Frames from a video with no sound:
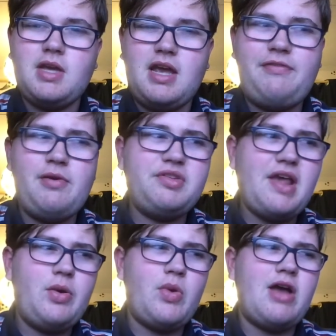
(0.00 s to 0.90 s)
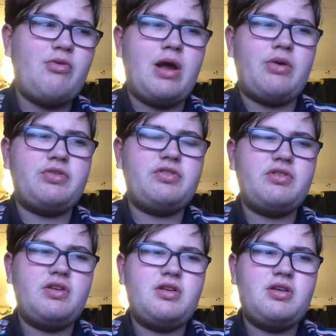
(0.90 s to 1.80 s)
If it was anywhere else,
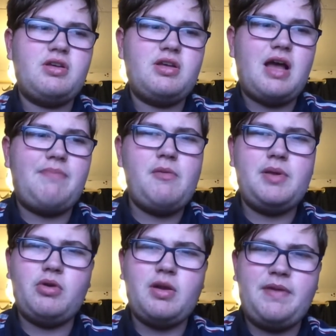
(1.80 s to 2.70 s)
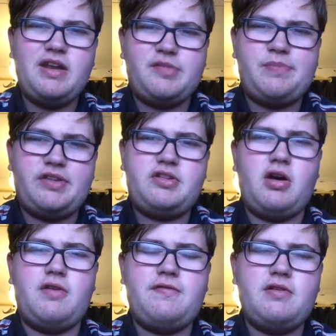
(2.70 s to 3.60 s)
I probably wouldn't have been this pissed
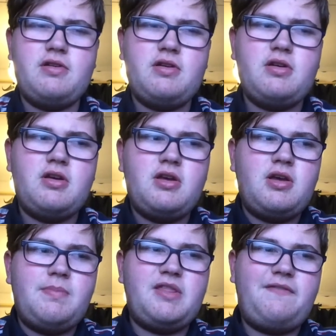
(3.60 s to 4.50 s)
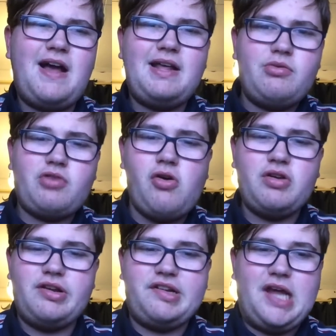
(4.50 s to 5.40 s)
off. But the fact he was
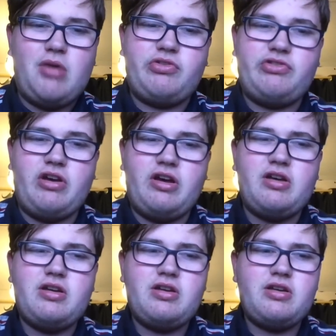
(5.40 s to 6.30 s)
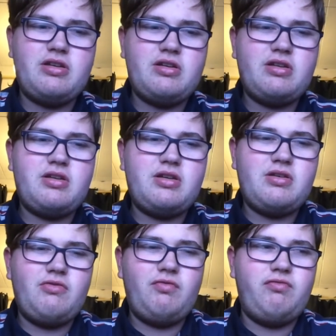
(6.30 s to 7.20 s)
holding a town shirt,
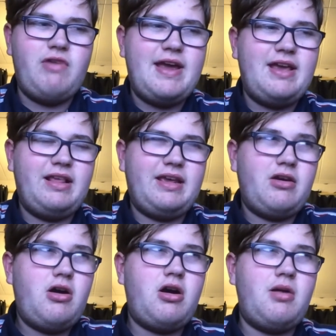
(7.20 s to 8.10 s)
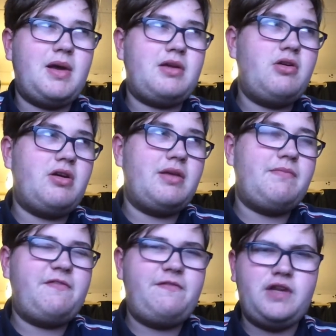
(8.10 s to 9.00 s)
really, oh my god,
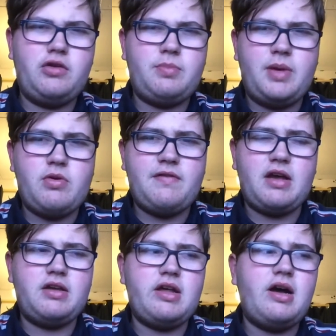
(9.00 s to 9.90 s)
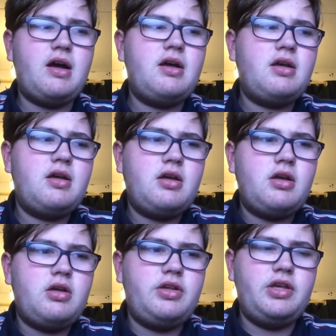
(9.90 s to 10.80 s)
it fueled me with anger that.
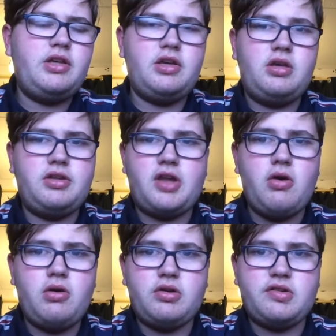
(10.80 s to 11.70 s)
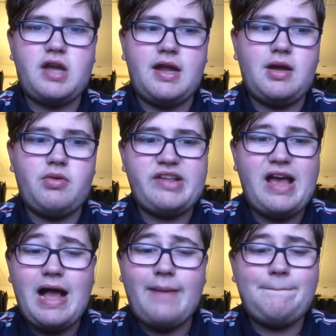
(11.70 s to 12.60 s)
You, you, you, don't understand, I was
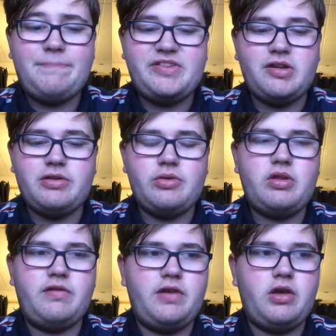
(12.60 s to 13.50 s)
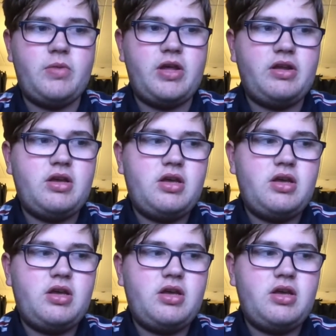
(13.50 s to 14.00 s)
absolutely fuming.